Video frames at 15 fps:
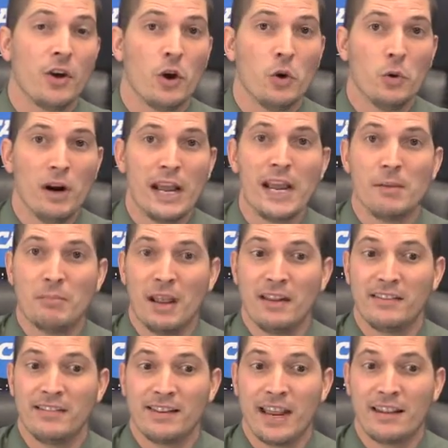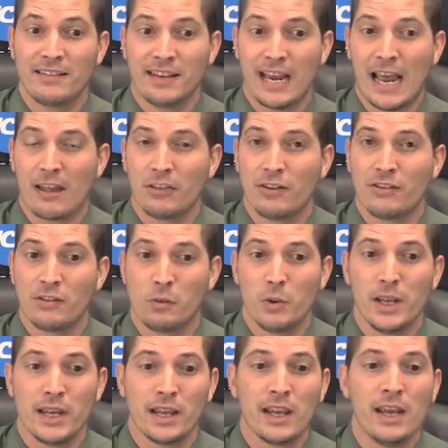who were named NCAC Athletes of the
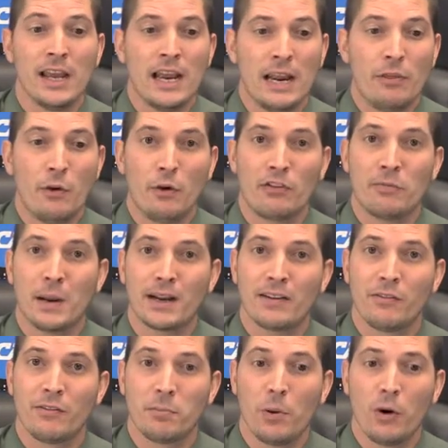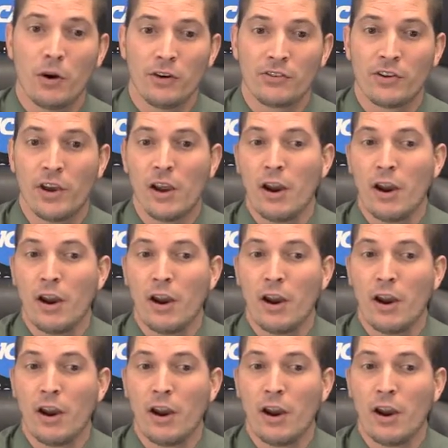Week in their respective sports